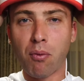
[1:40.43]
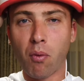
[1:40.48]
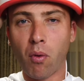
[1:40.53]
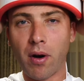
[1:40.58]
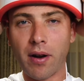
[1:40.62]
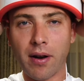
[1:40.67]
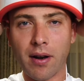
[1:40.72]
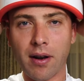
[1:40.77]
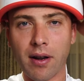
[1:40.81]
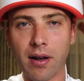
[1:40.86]

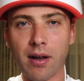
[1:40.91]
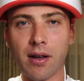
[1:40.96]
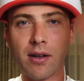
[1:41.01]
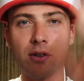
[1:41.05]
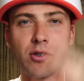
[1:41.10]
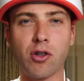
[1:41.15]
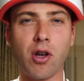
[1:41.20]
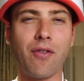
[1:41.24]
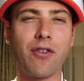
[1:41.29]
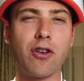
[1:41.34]
one.
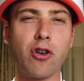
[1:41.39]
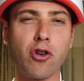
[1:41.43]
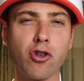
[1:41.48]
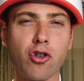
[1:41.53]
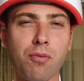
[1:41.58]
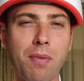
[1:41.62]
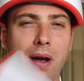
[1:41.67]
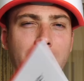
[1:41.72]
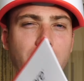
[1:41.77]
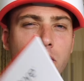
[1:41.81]
So you have a
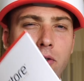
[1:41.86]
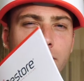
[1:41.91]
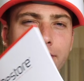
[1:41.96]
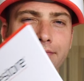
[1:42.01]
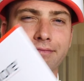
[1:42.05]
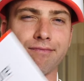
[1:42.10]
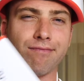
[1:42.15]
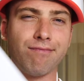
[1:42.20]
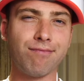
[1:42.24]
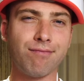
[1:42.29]
user manual.
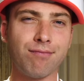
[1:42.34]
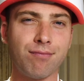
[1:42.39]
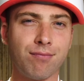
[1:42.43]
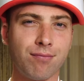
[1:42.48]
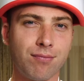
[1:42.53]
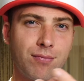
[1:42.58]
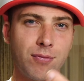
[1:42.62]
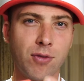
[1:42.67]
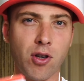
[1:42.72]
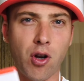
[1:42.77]

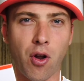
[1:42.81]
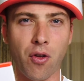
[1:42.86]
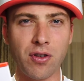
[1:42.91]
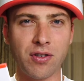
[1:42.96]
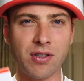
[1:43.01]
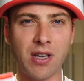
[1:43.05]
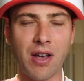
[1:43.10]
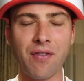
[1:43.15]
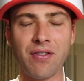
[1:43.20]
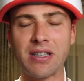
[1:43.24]
You know,
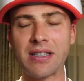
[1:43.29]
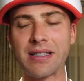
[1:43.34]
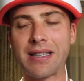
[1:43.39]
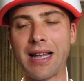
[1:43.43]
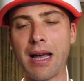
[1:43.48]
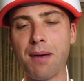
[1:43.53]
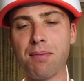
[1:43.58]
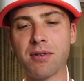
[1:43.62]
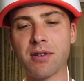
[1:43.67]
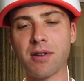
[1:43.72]
there's 7
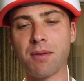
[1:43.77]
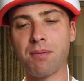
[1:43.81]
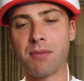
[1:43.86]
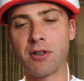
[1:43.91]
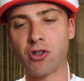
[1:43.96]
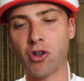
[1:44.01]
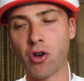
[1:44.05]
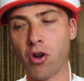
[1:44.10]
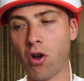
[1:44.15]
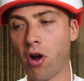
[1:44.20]
steps. I'm
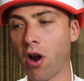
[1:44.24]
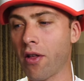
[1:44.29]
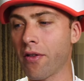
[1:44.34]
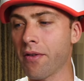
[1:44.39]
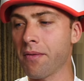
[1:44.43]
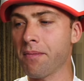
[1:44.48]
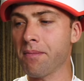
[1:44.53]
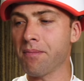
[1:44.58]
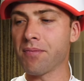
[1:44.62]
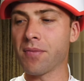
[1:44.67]
going to show you all of
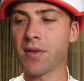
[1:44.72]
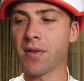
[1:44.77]
them.